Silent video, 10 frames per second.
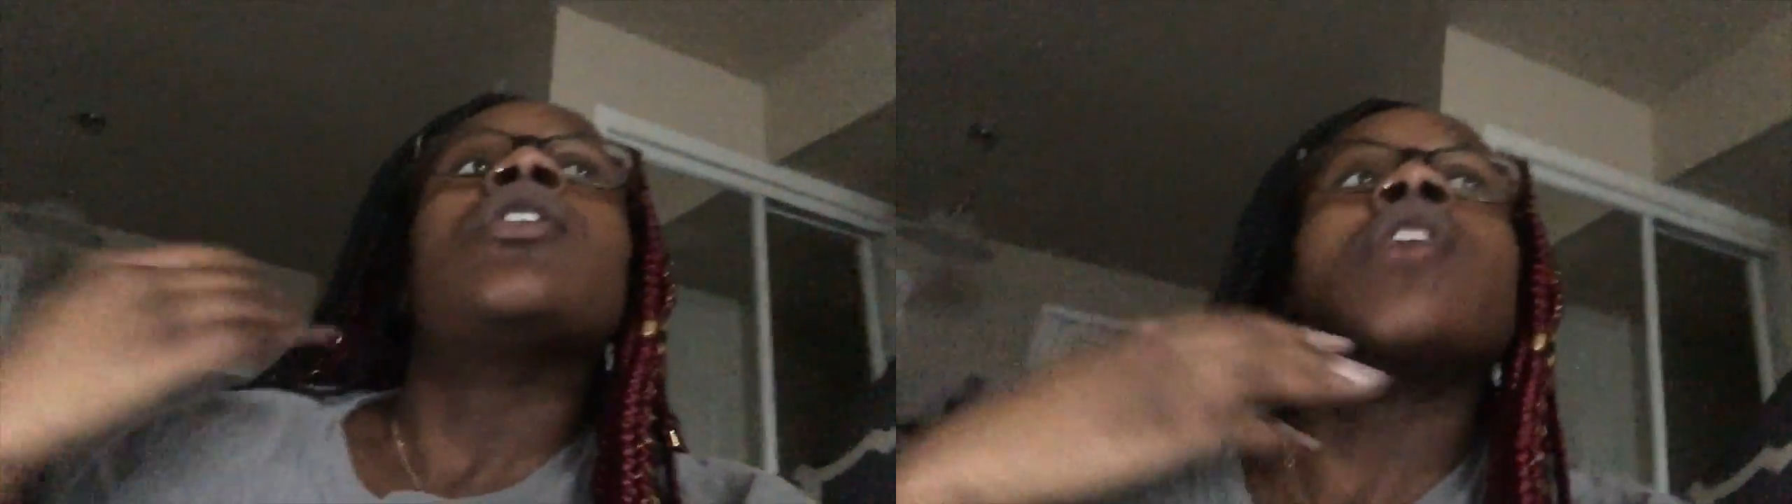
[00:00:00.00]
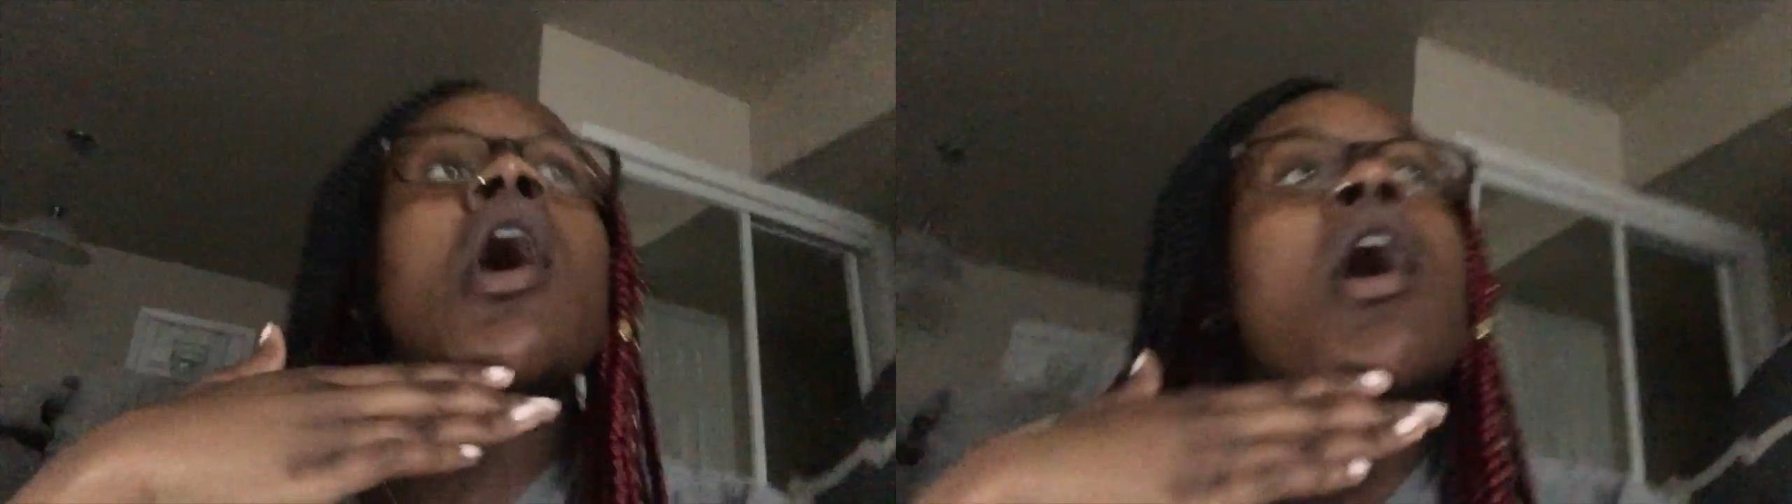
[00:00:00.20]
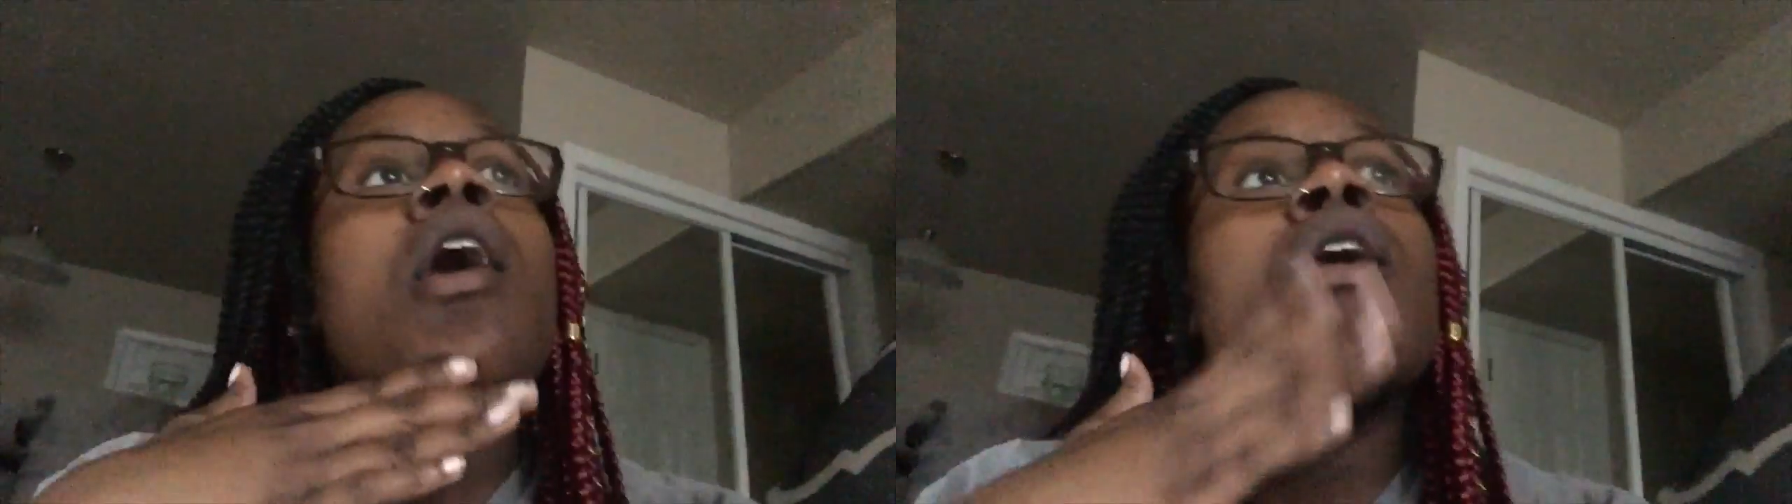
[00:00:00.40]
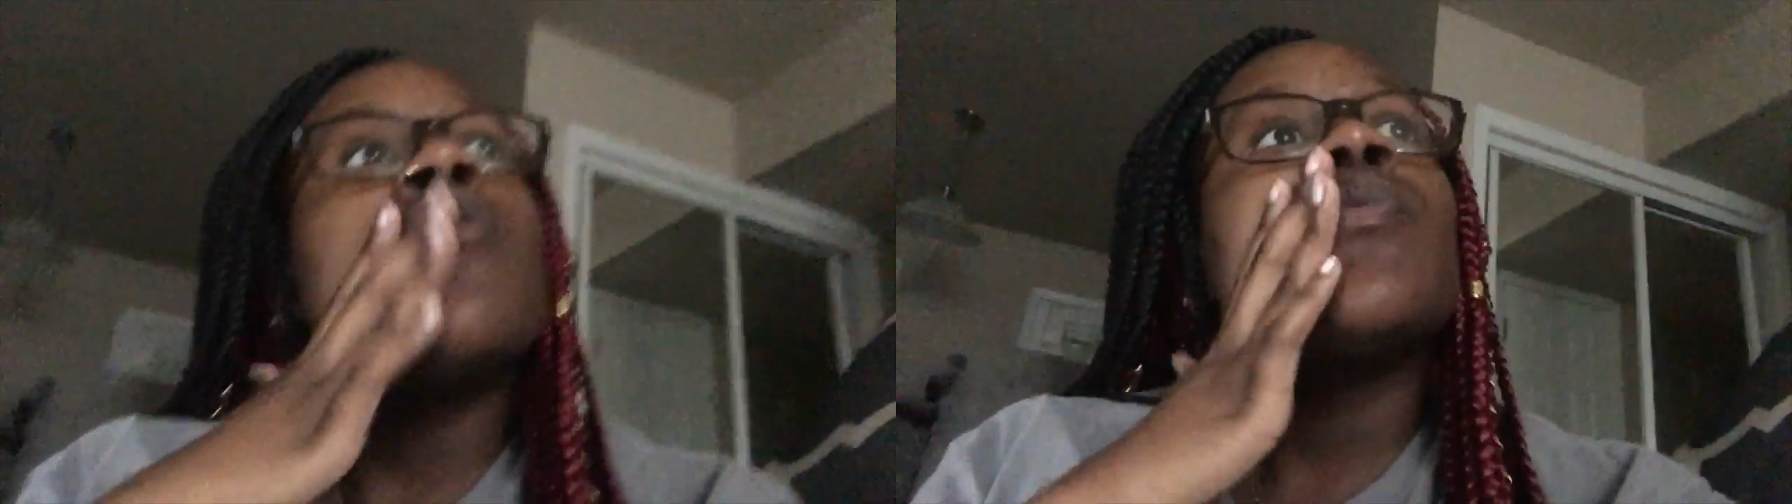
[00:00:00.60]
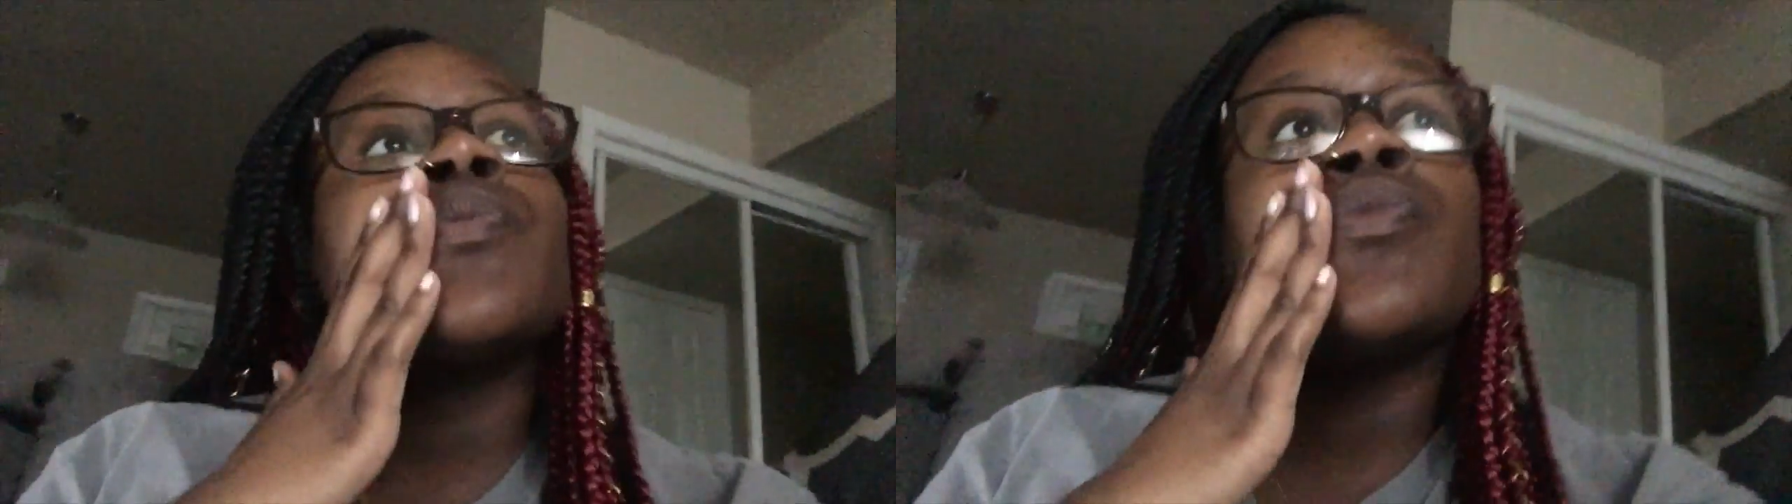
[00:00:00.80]

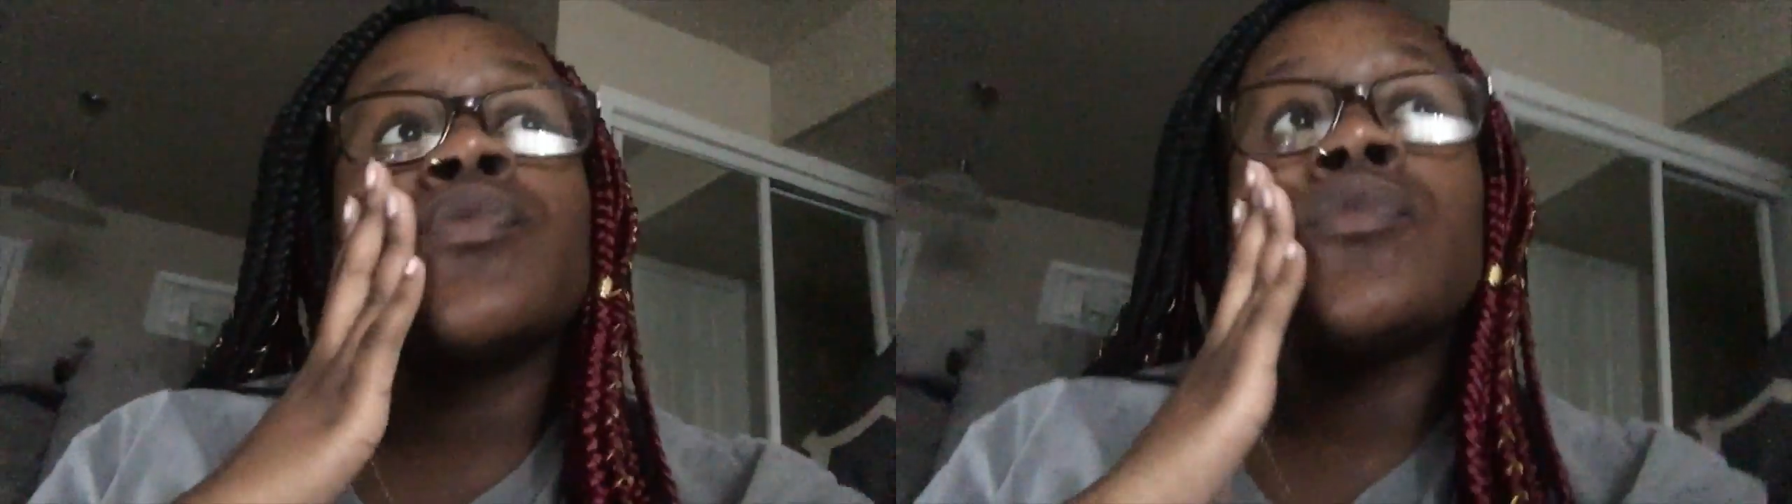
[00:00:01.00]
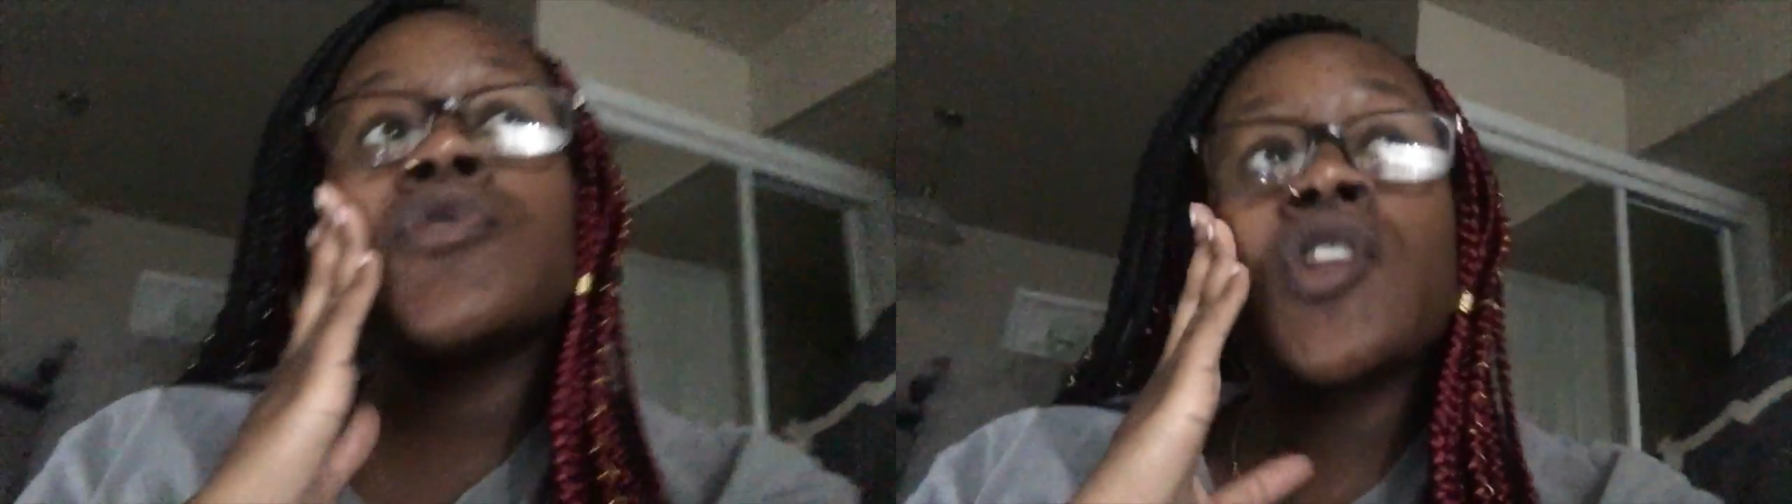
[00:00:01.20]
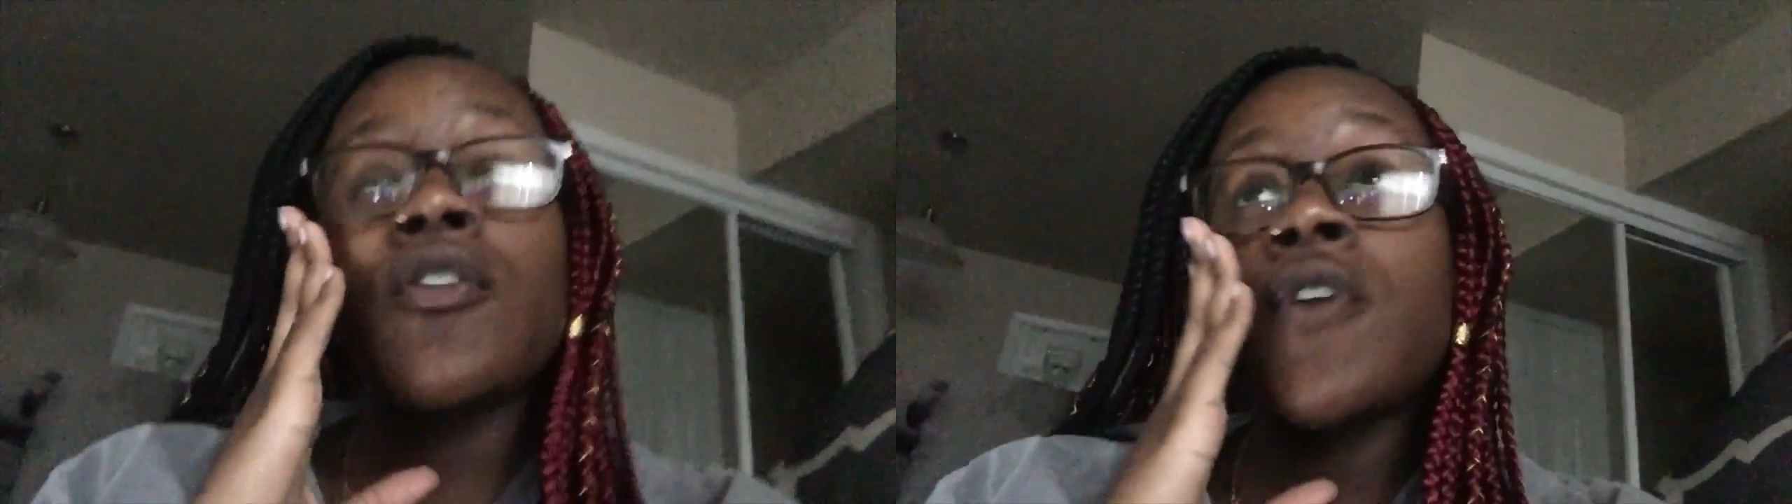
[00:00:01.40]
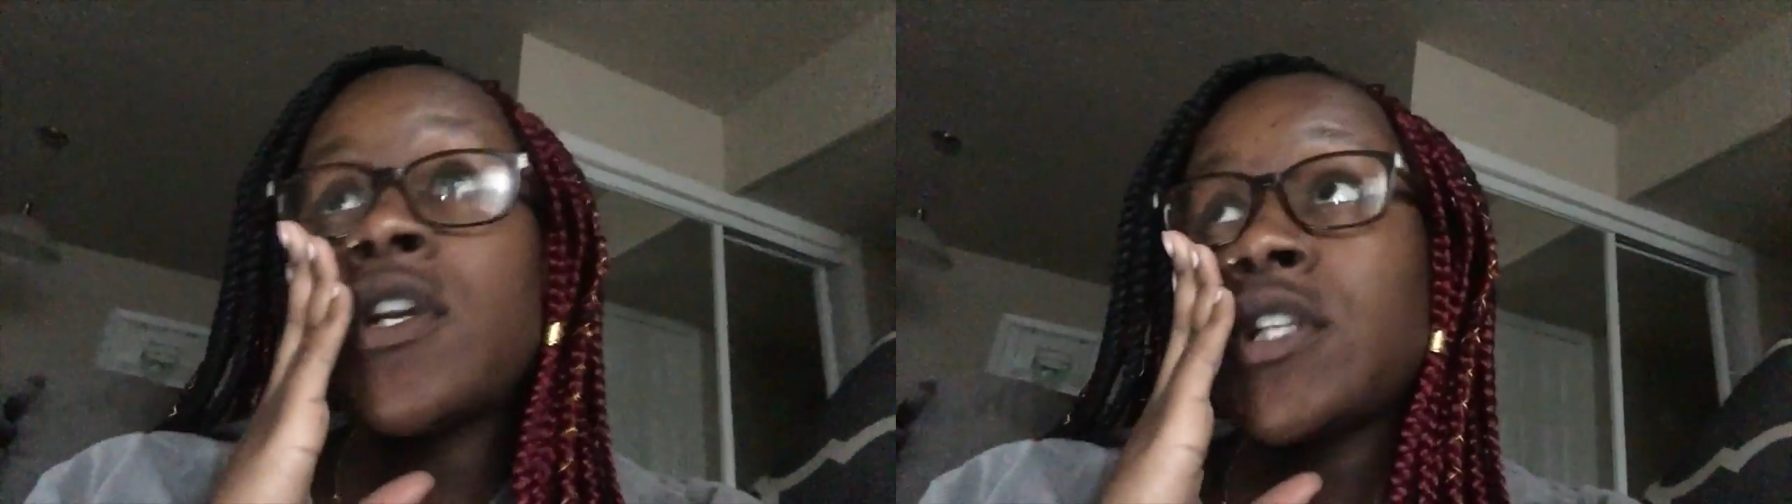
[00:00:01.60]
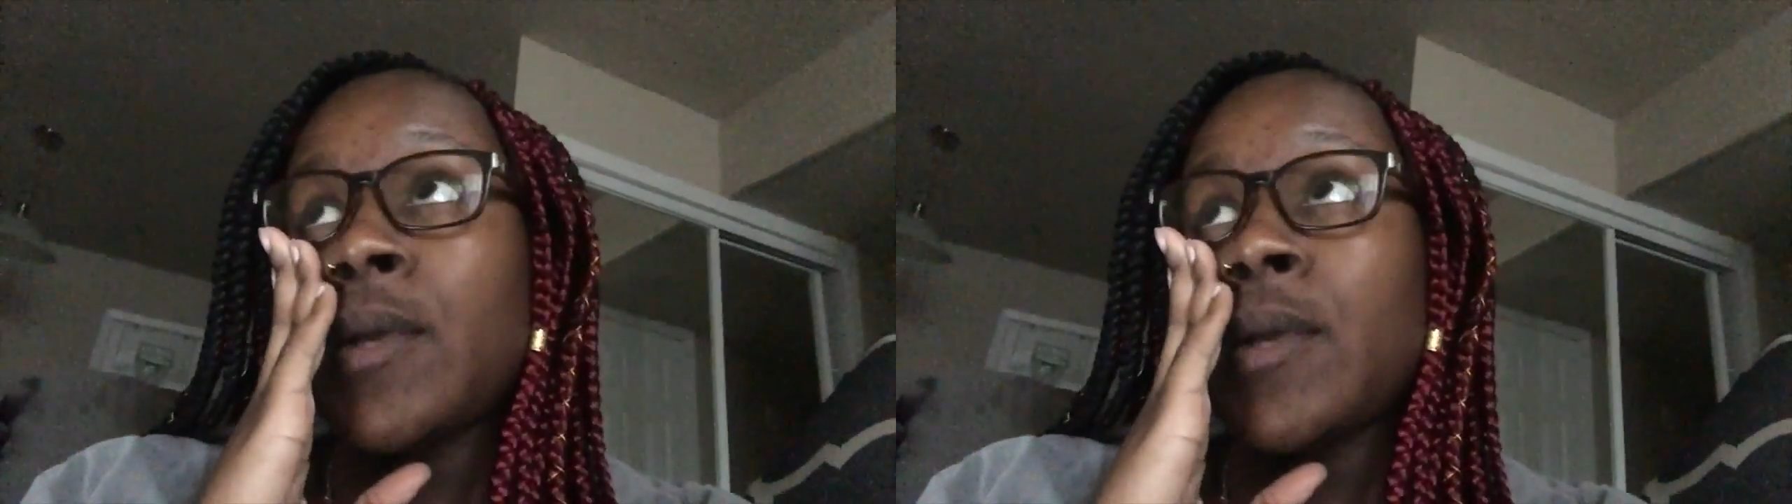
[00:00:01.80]
Y'all, so the first